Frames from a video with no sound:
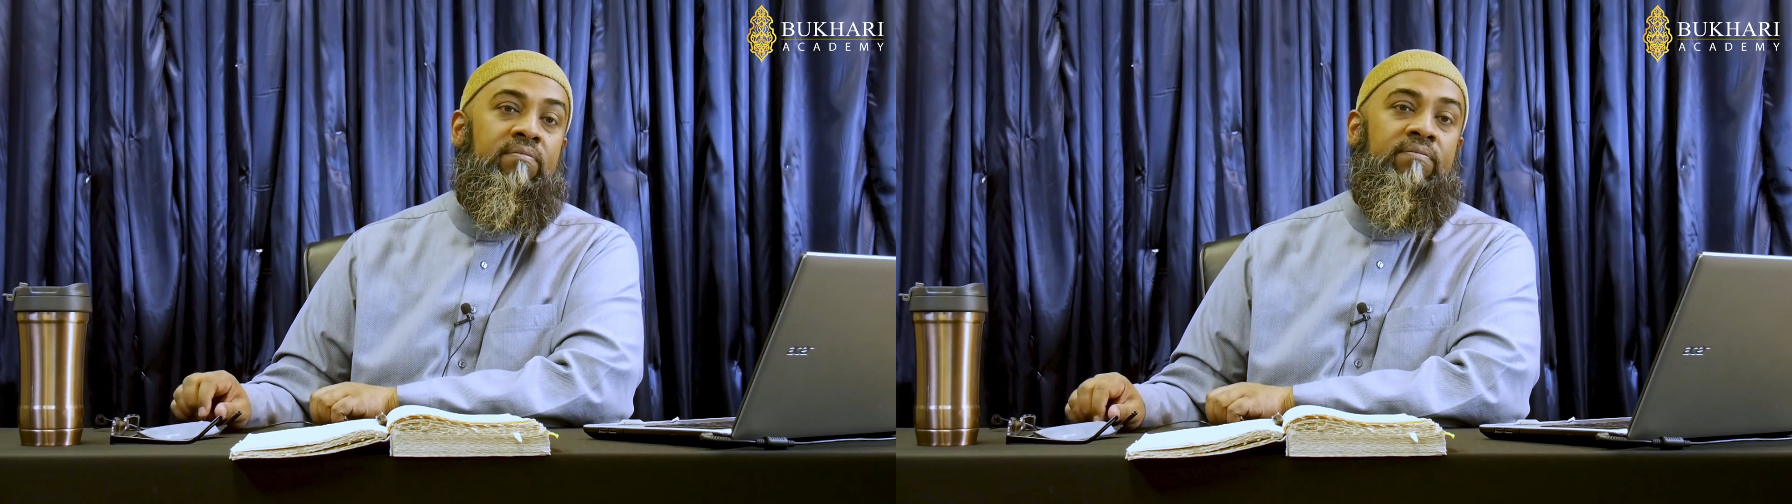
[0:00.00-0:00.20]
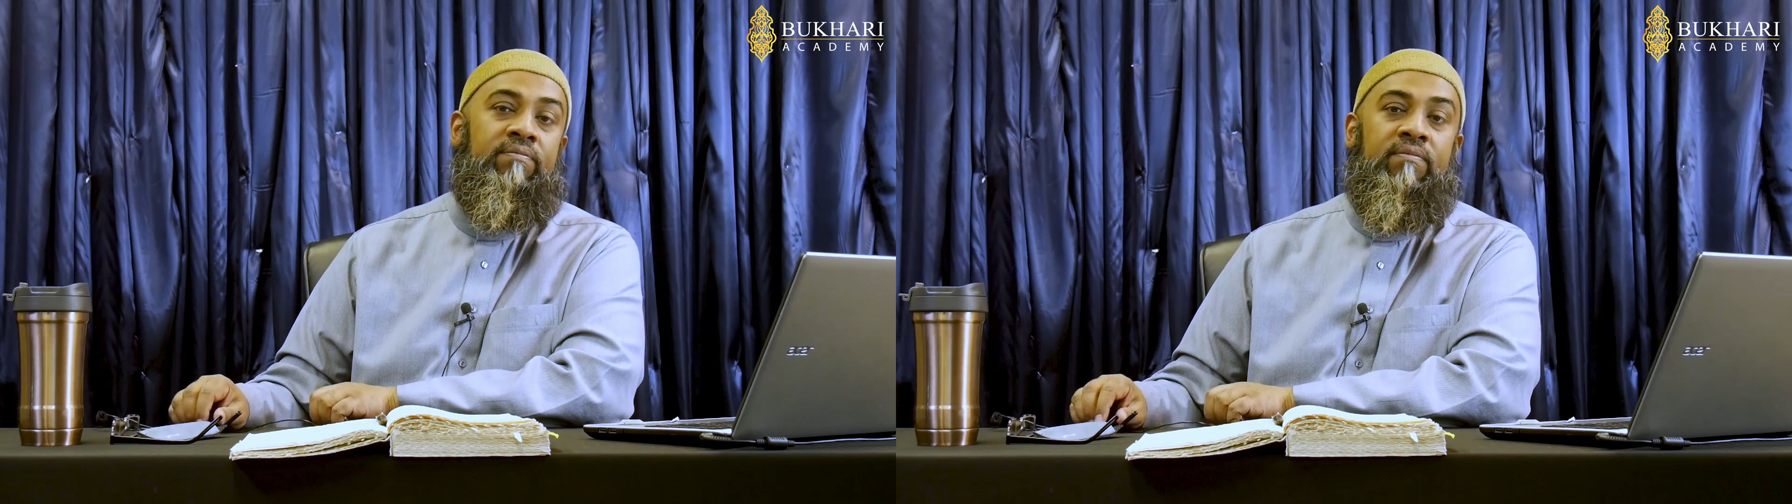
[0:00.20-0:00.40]

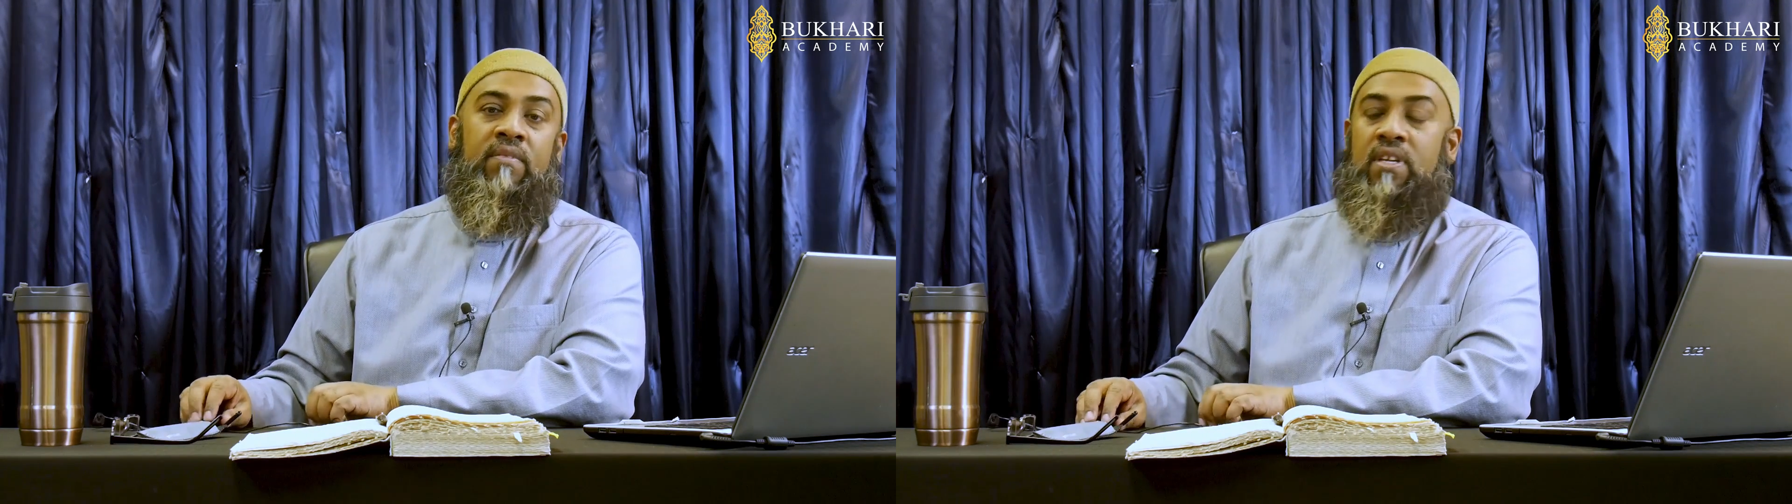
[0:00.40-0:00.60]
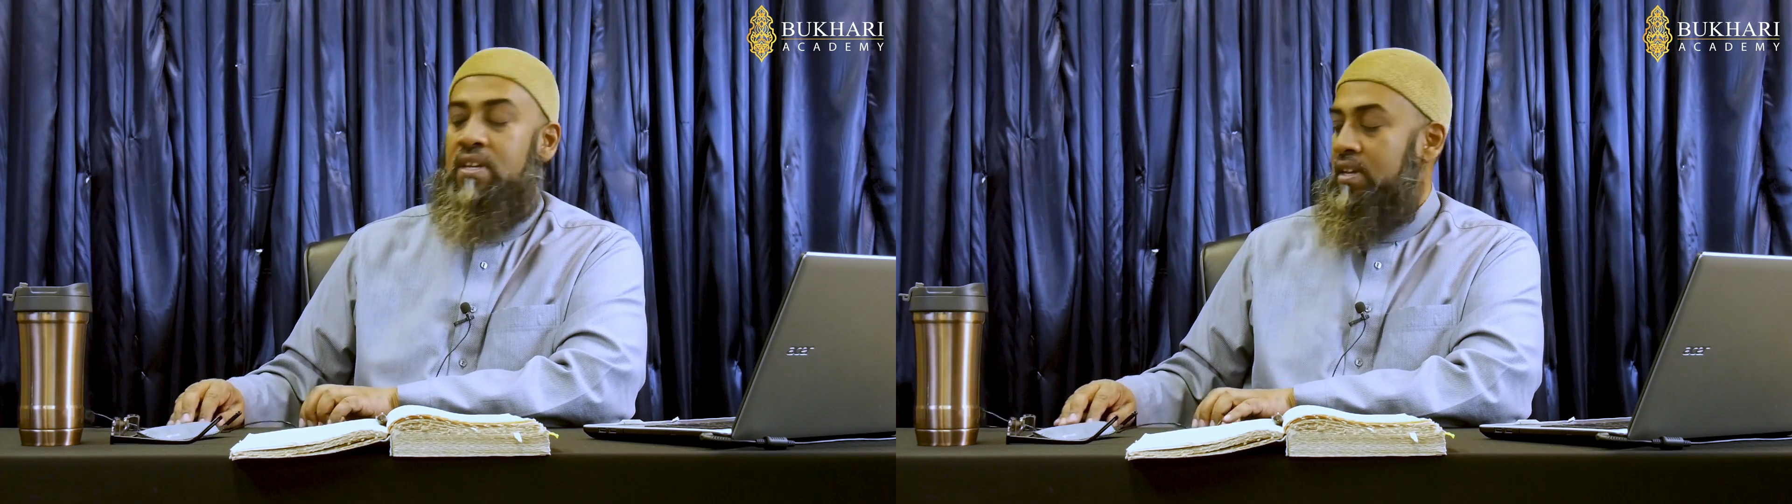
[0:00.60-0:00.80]

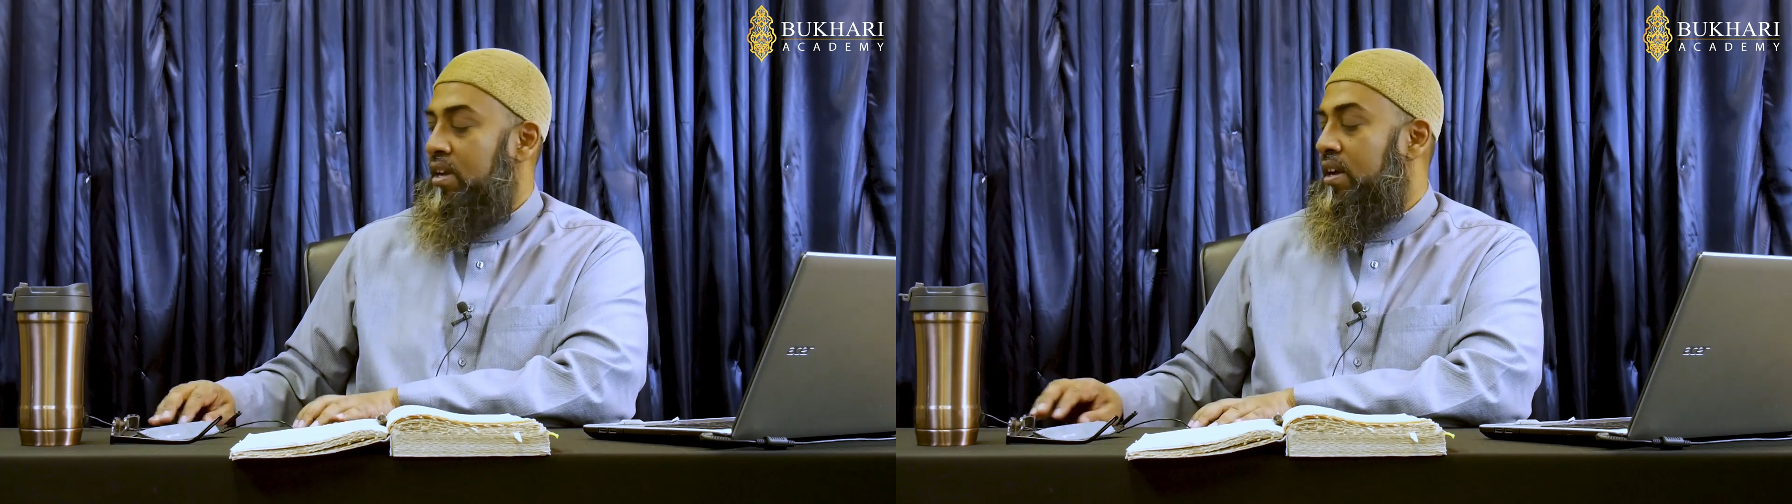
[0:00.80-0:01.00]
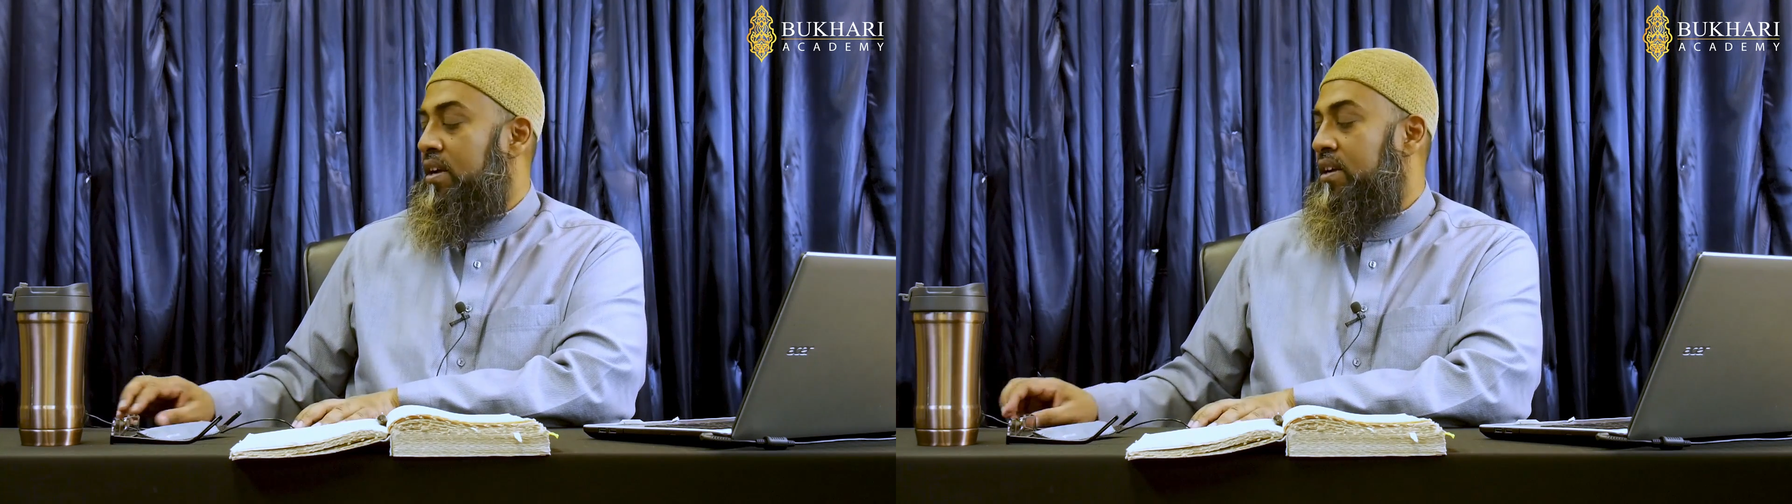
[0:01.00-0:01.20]

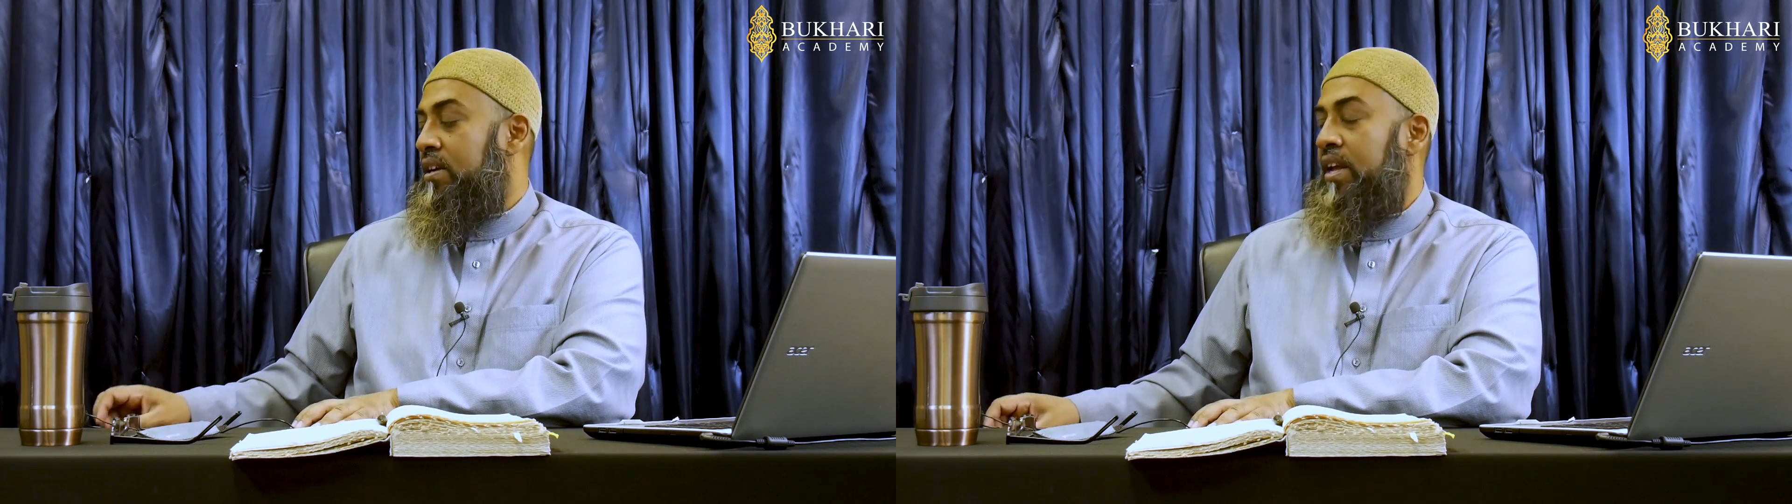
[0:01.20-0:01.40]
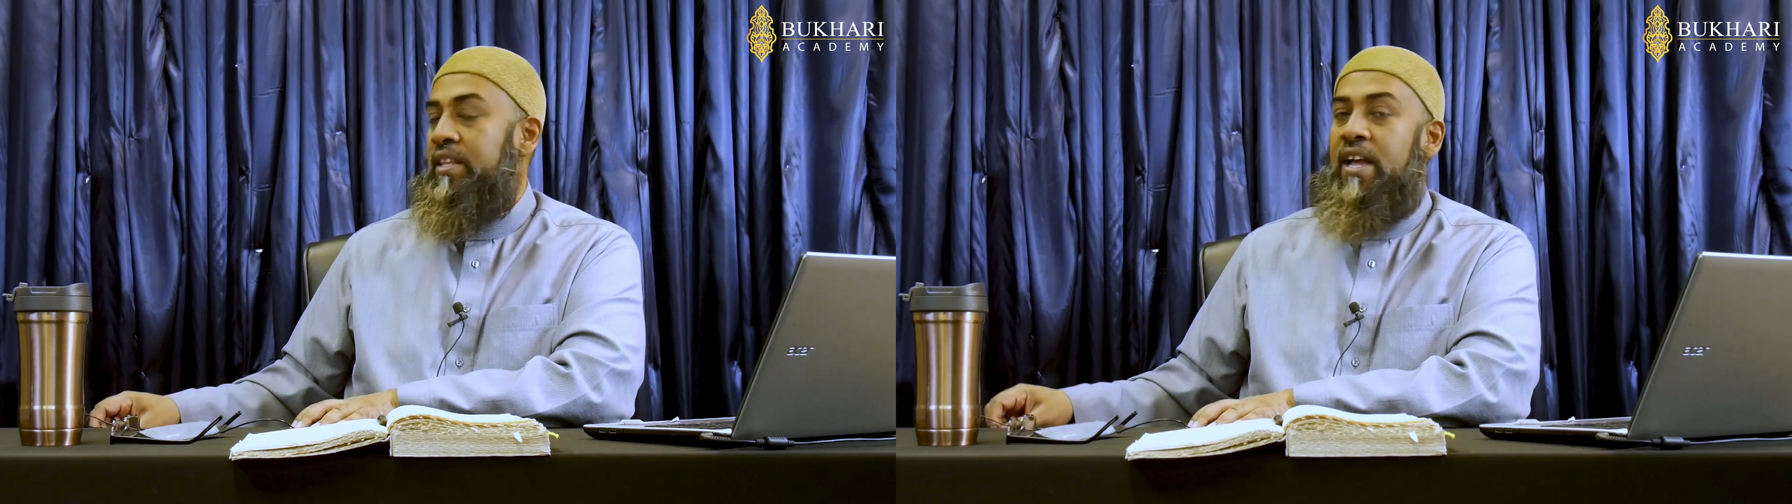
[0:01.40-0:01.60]

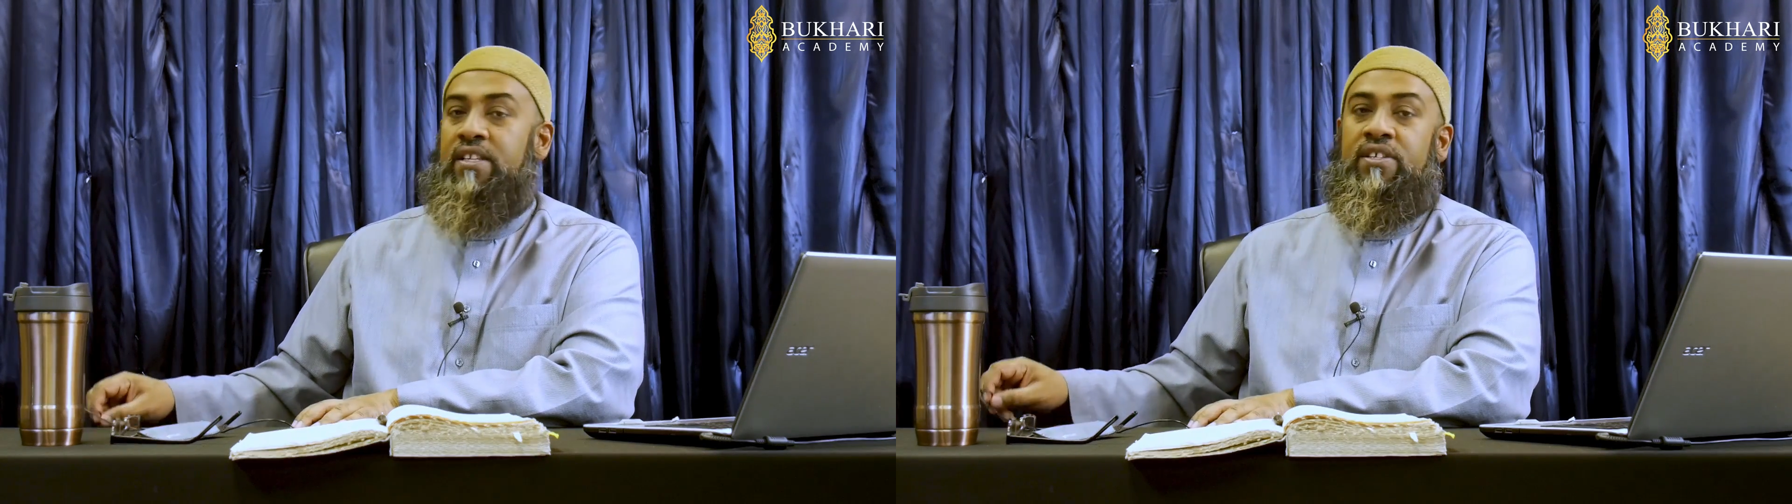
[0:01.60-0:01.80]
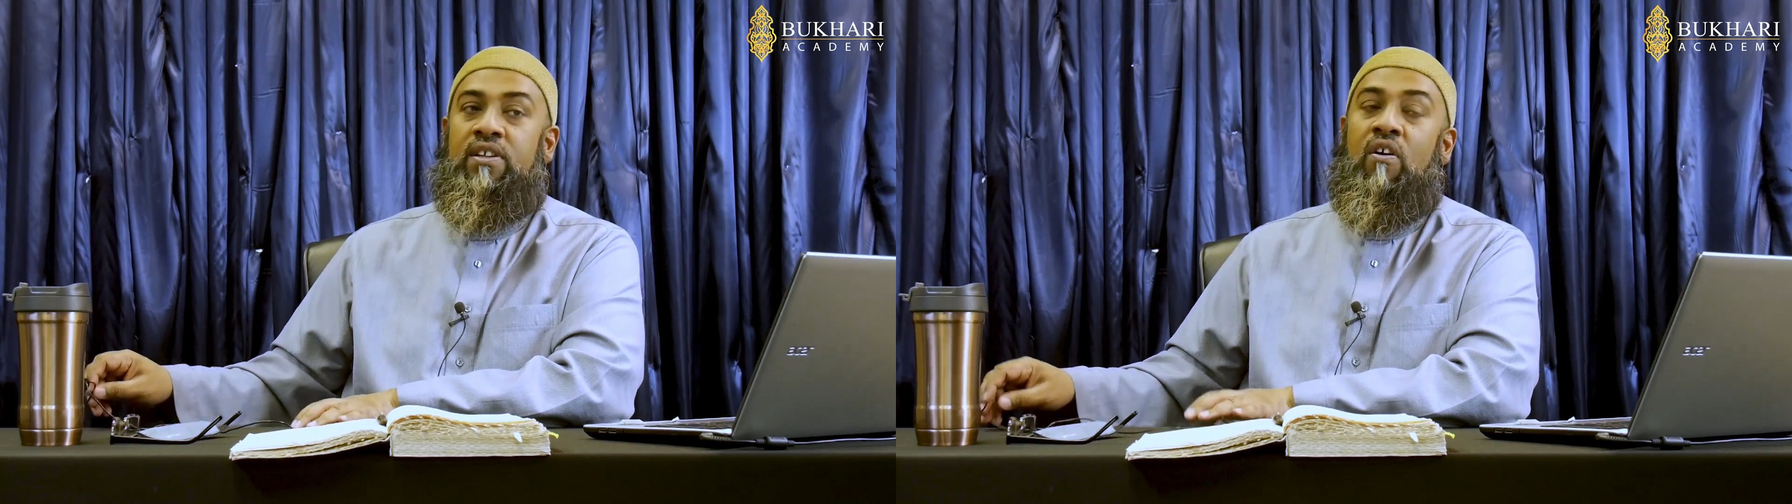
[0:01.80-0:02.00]
And that's in